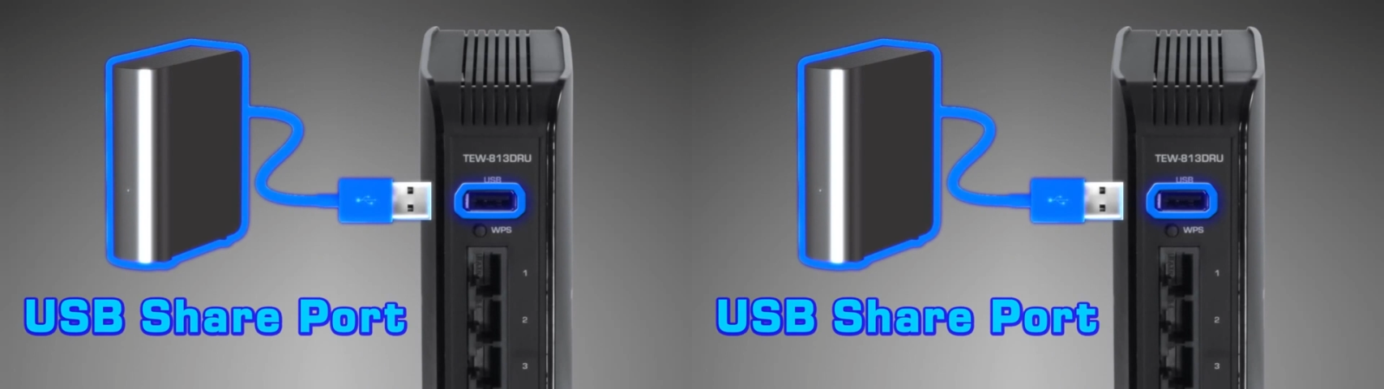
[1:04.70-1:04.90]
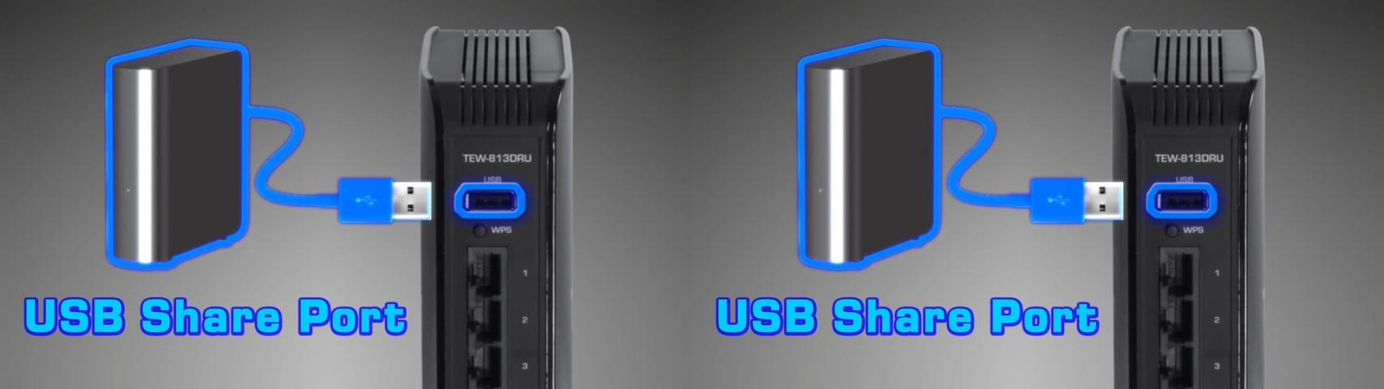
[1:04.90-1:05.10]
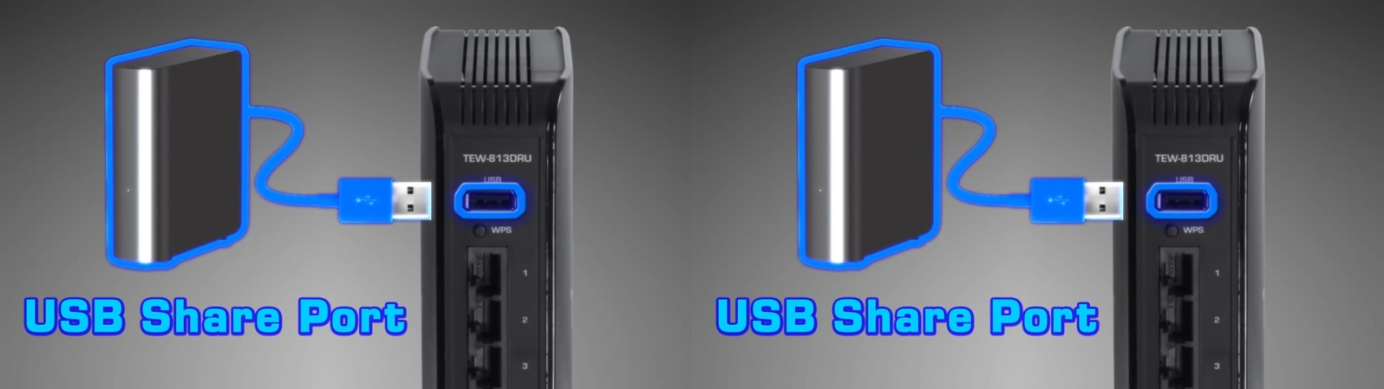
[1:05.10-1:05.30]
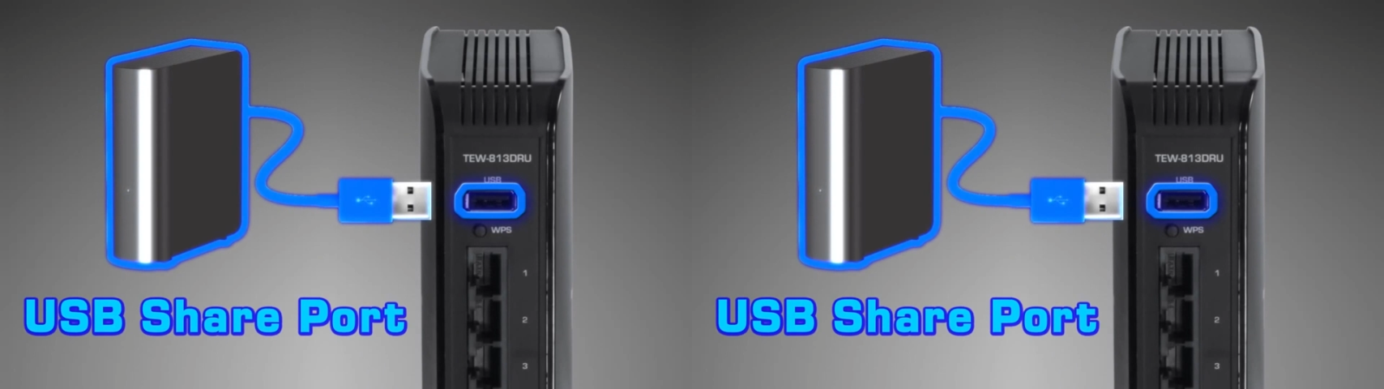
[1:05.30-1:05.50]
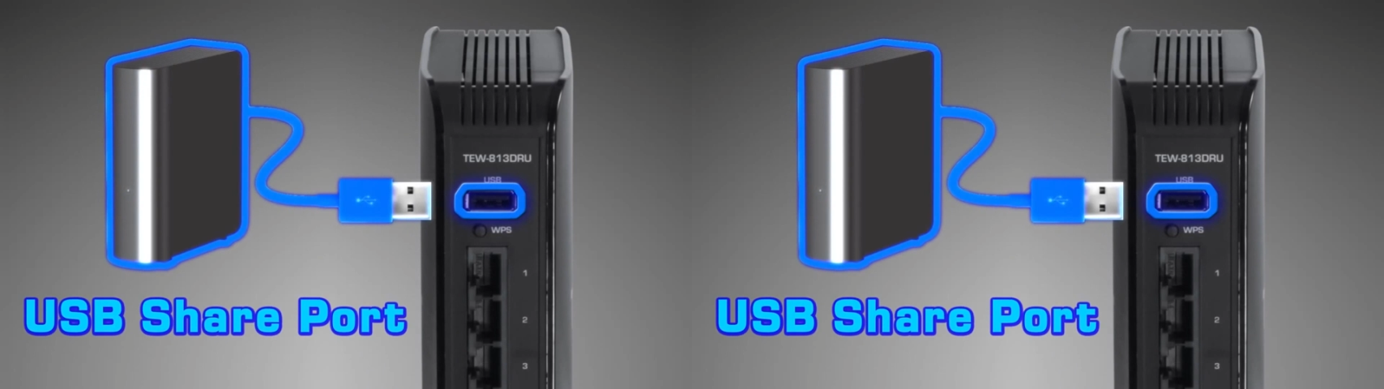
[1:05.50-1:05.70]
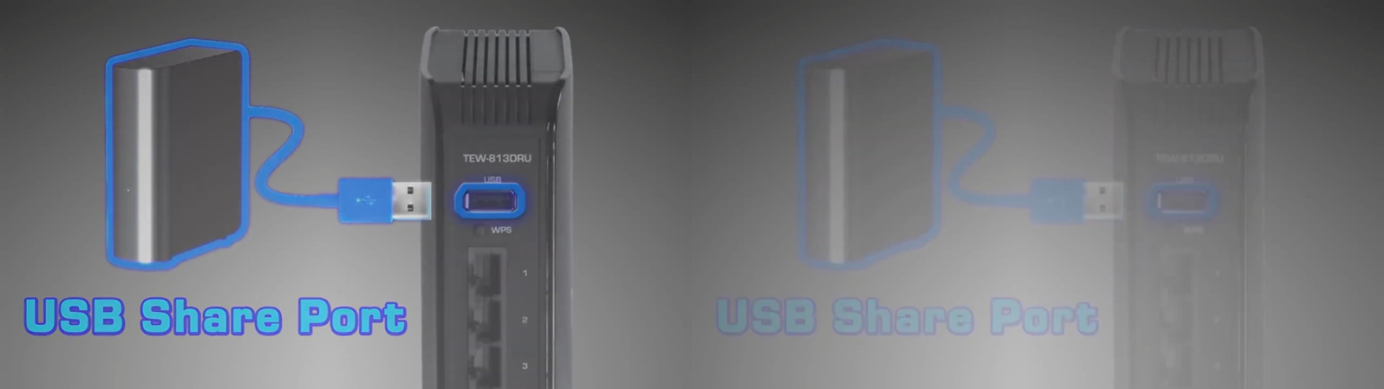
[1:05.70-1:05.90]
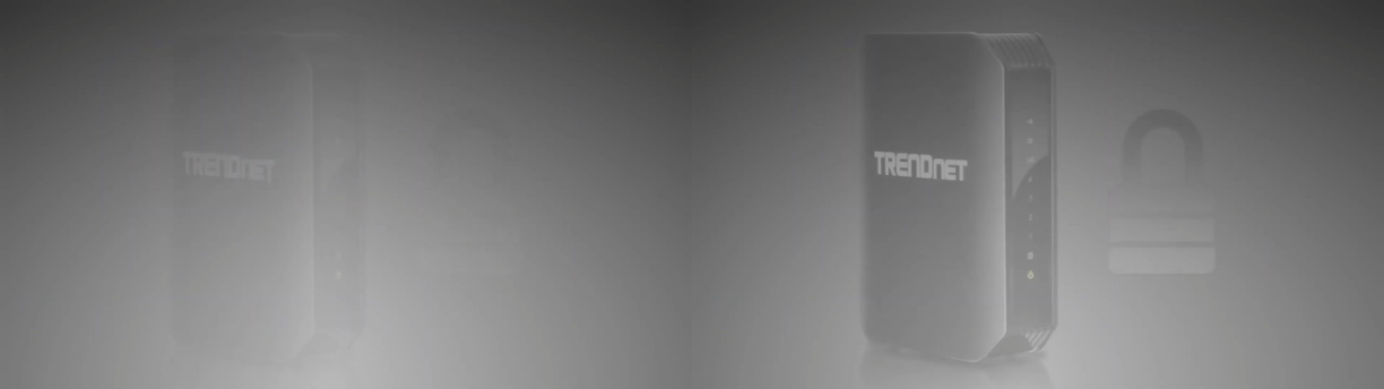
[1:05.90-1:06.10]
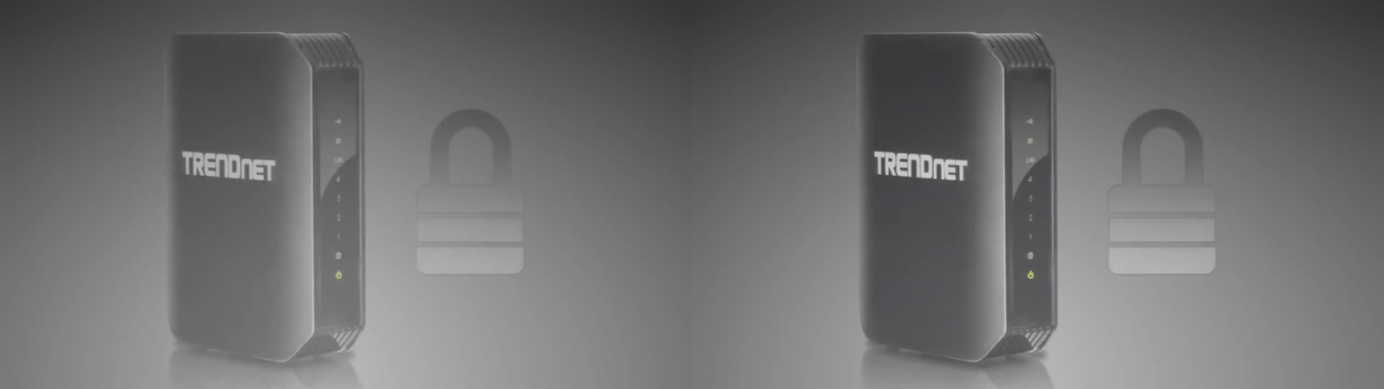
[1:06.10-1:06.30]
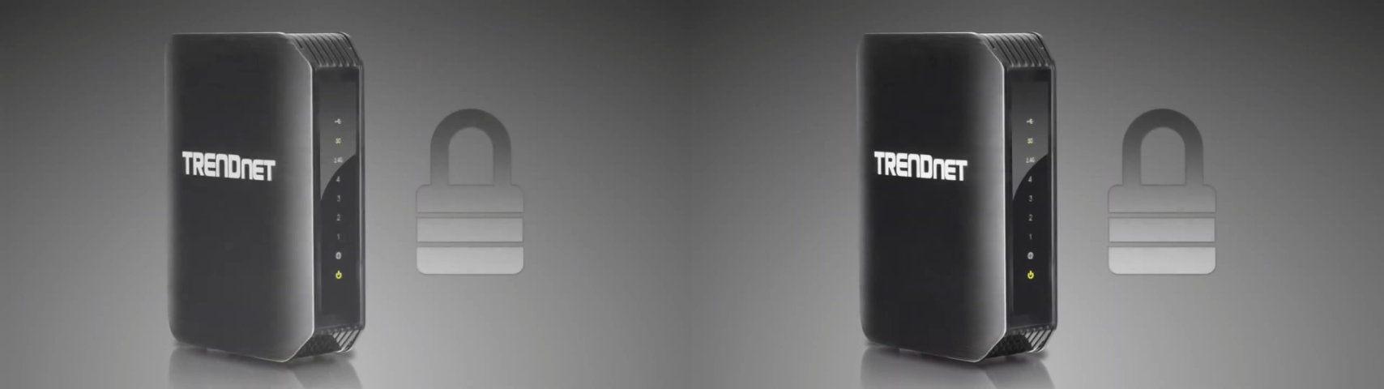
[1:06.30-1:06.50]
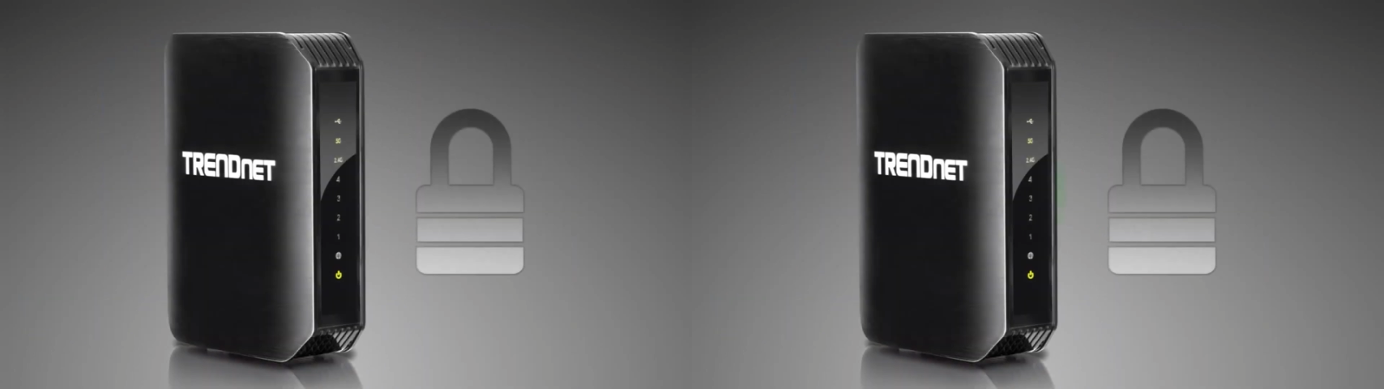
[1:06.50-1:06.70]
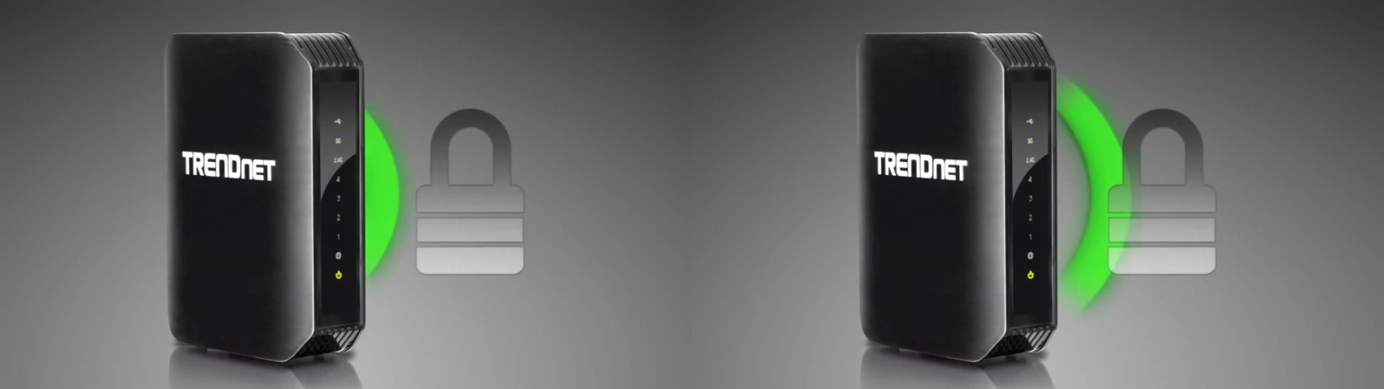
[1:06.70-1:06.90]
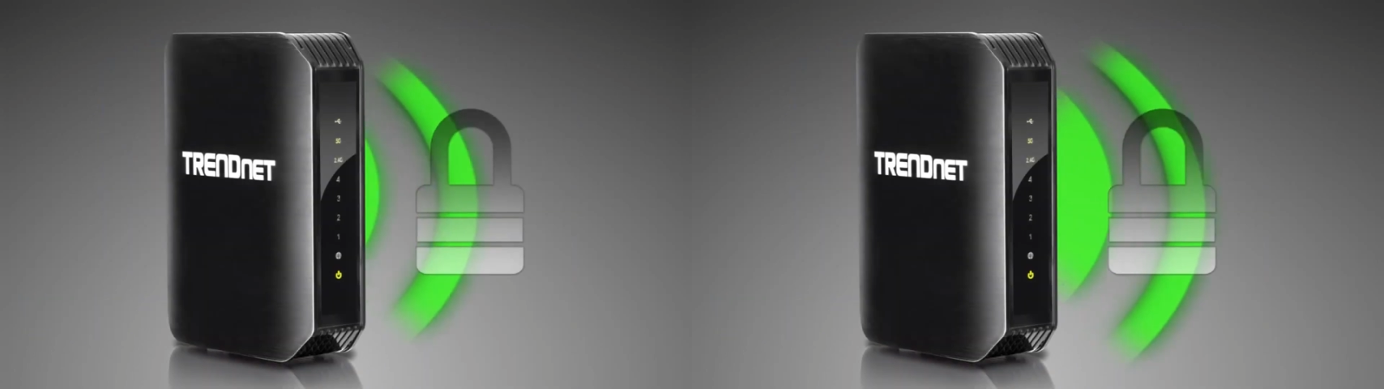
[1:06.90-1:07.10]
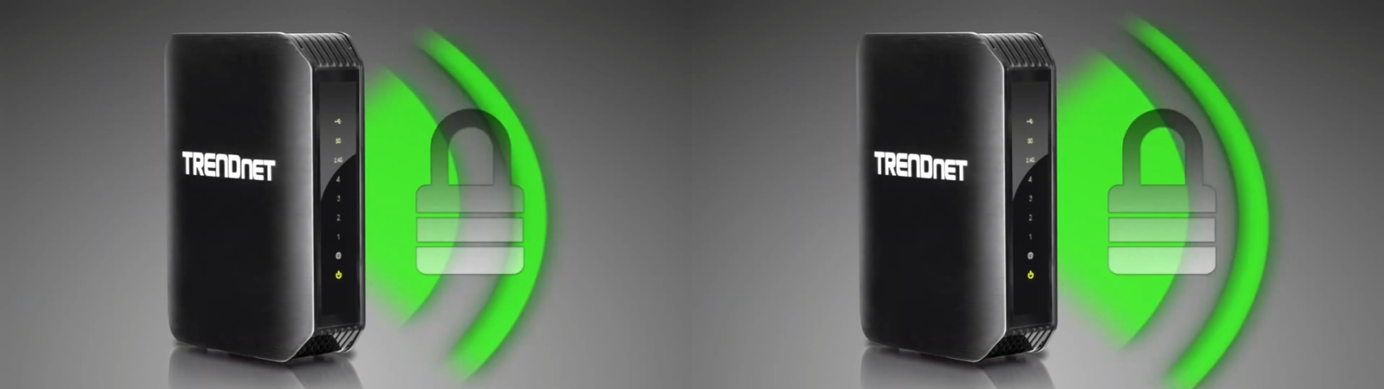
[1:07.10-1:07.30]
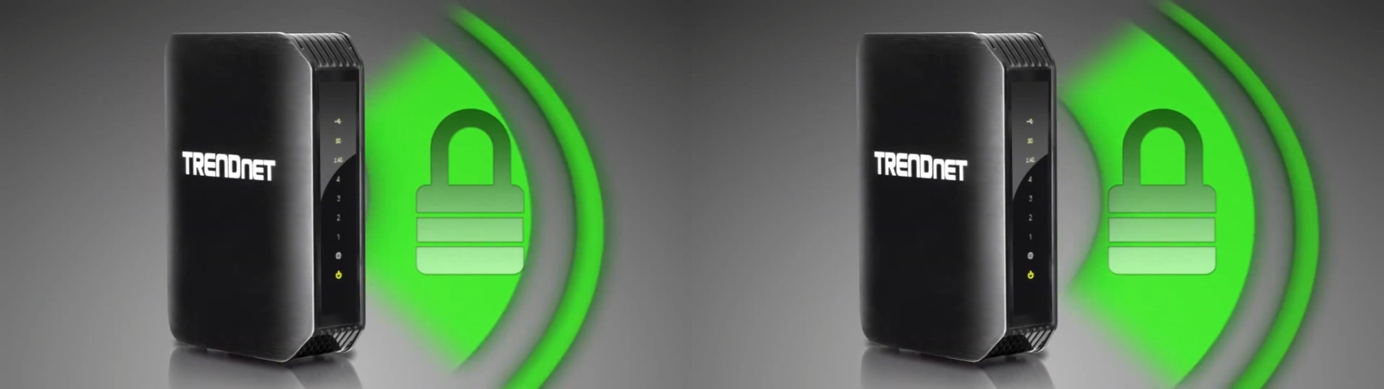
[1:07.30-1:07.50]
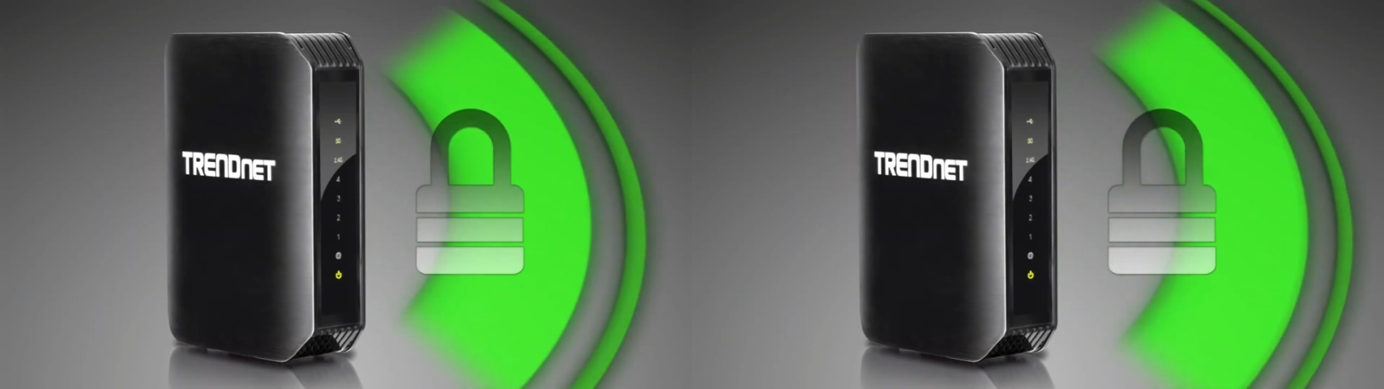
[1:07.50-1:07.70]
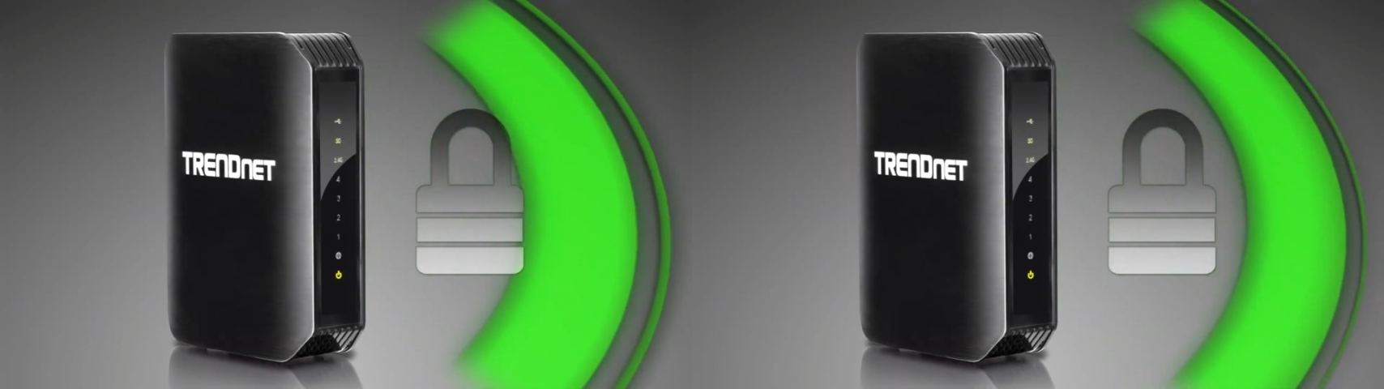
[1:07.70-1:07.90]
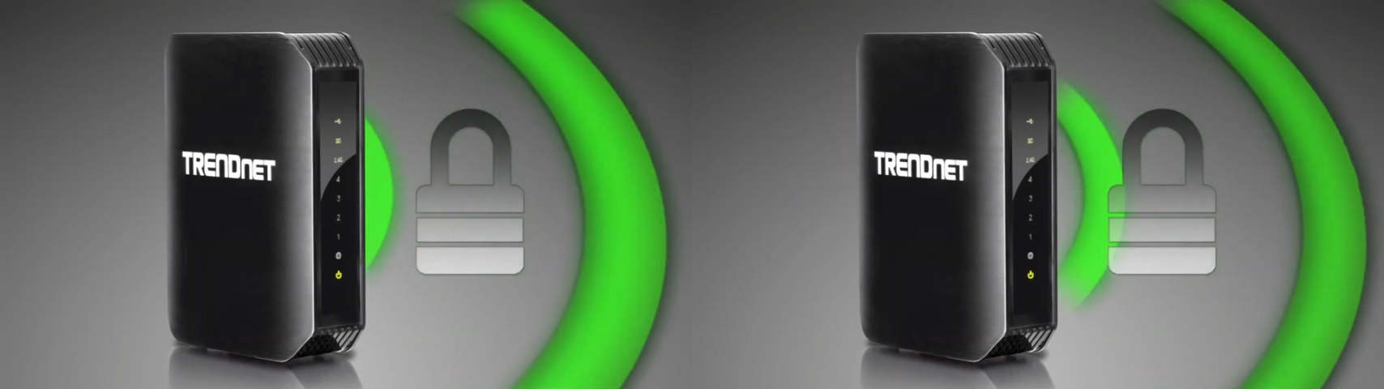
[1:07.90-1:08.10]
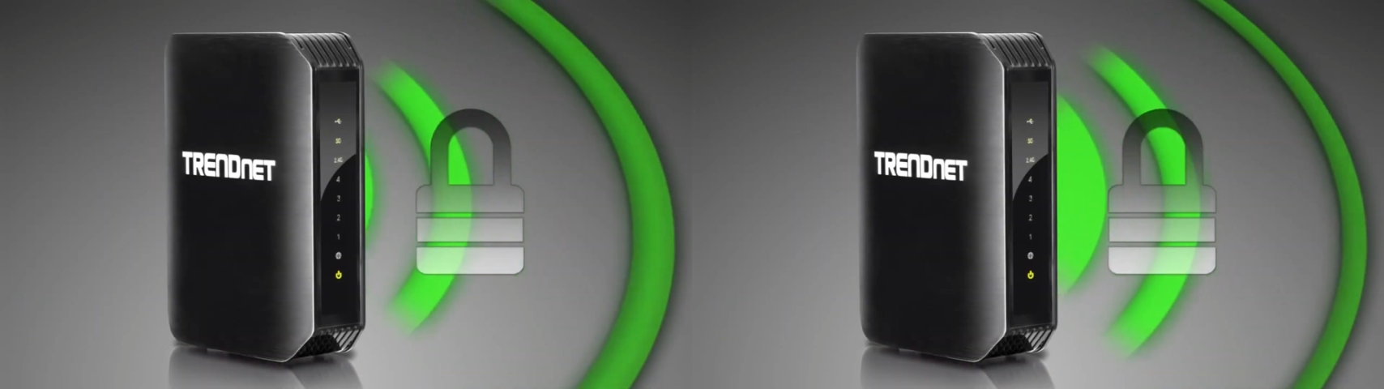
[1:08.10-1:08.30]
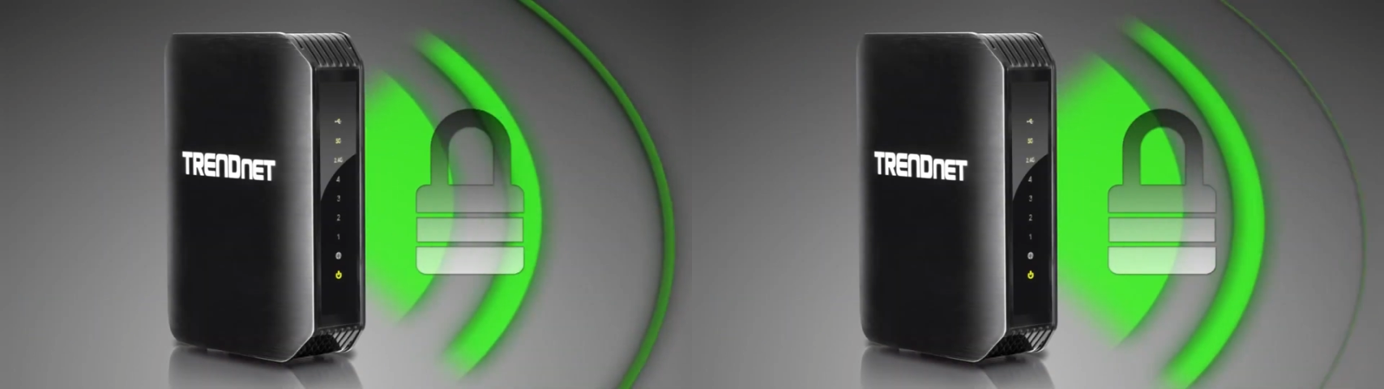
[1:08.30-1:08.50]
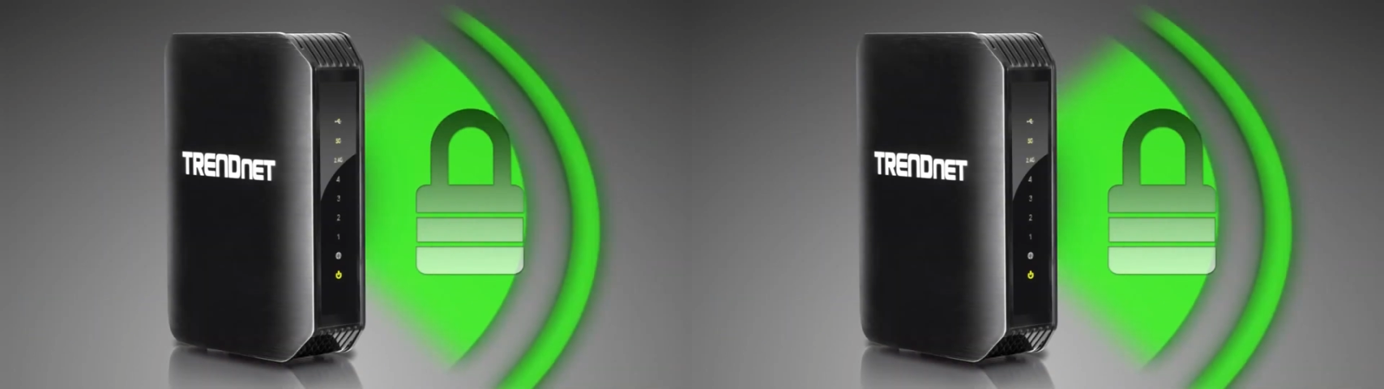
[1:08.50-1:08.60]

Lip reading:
No face is visible, so there are no lips to read.